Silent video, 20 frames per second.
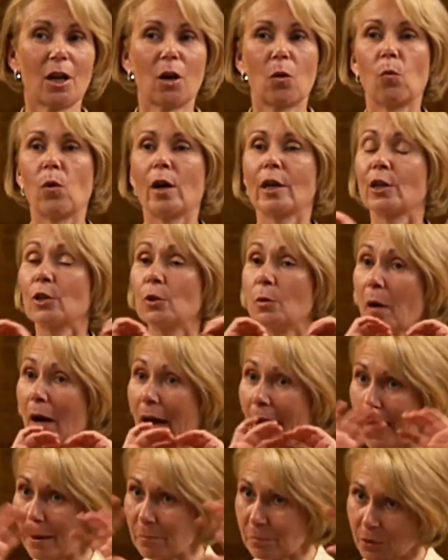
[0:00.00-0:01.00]
where you
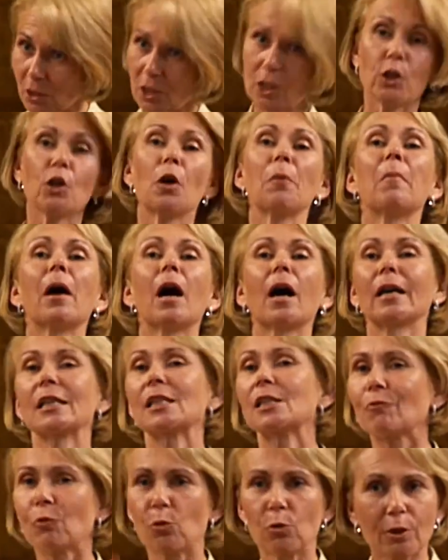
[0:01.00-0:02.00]
empty your mind
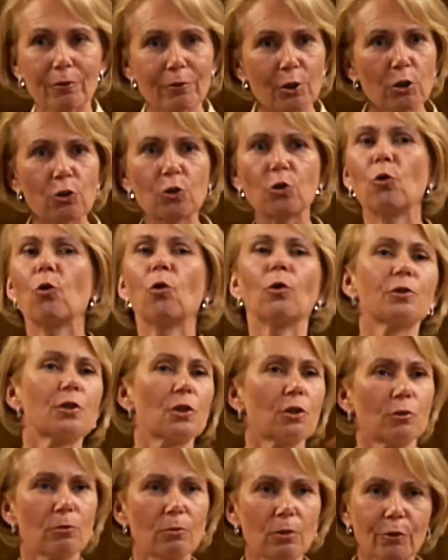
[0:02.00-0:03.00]
of all of your thoughts
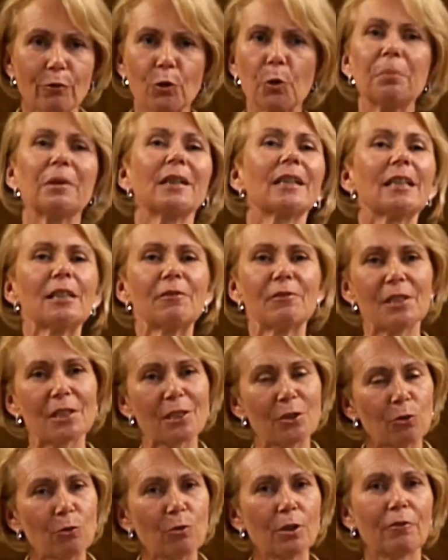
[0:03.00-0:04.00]
and all of your beliefs and
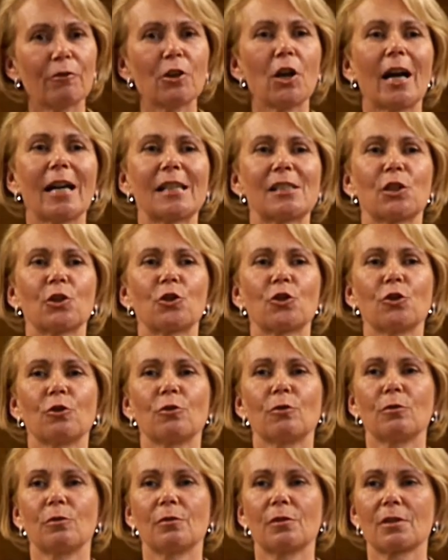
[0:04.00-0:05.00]
all of your
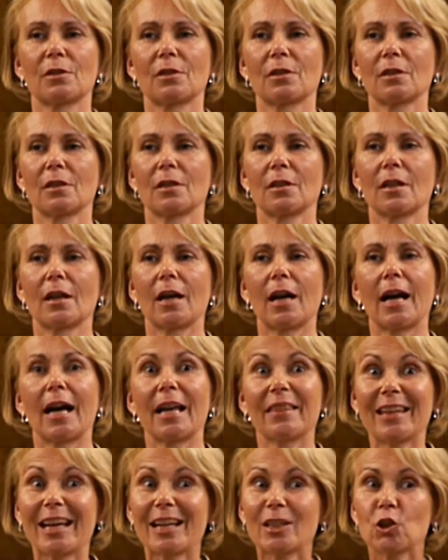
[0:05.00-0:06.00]
attitudes
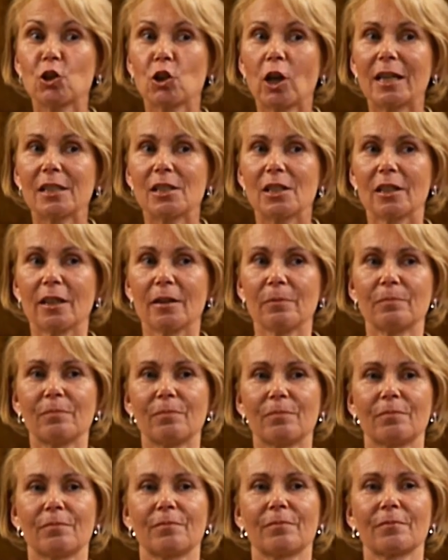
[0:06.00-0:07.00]
and that chatter,
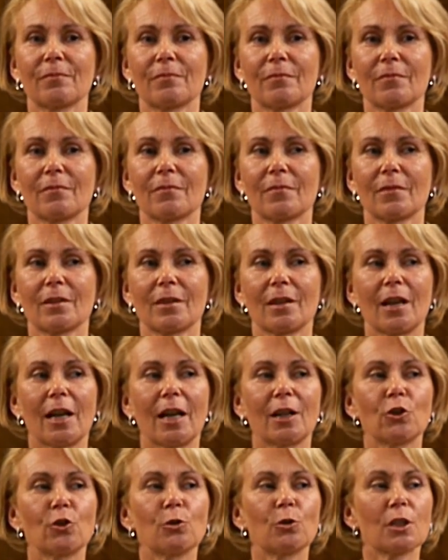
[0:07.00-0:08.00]

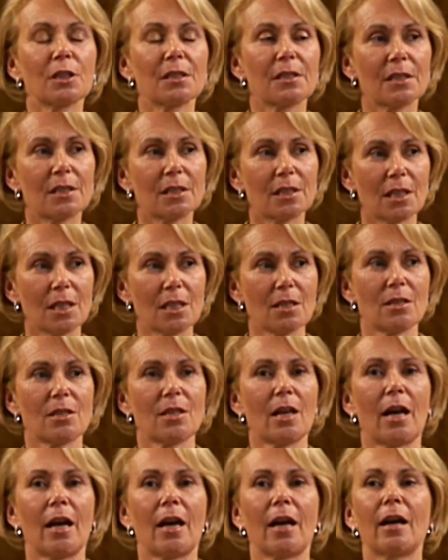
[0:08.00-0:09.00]
and you just sit
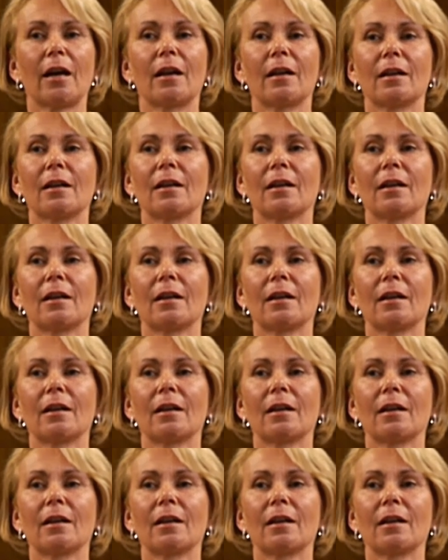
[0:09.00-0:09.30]
there